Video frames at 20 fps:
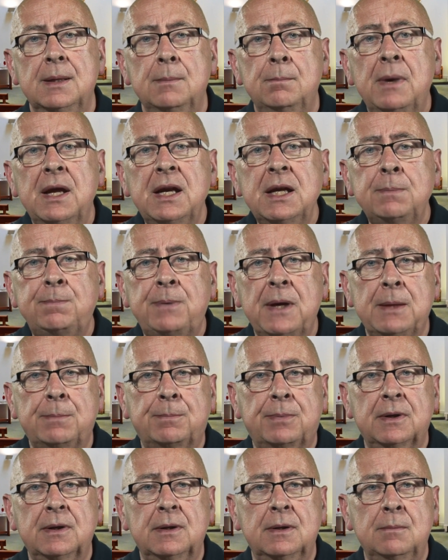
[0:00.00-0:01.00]
Many
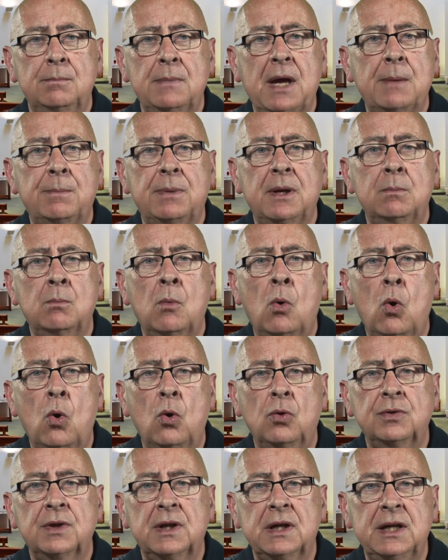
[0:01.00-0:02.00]
people may
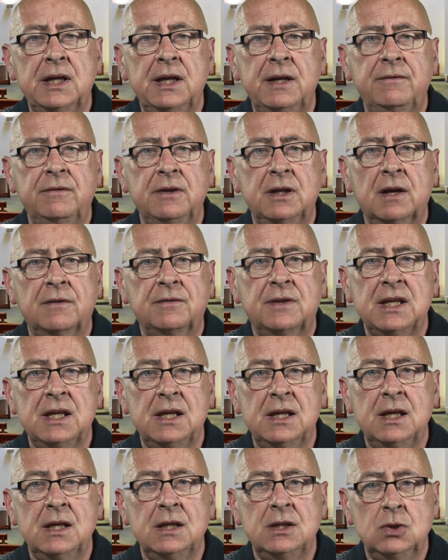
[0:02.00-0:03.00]
bemoan the leaving of the
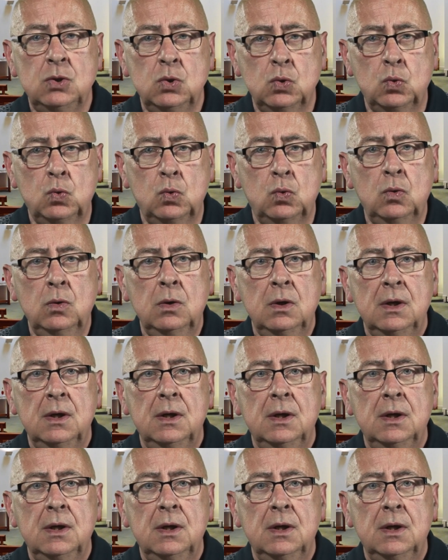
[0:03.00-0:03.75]
EU,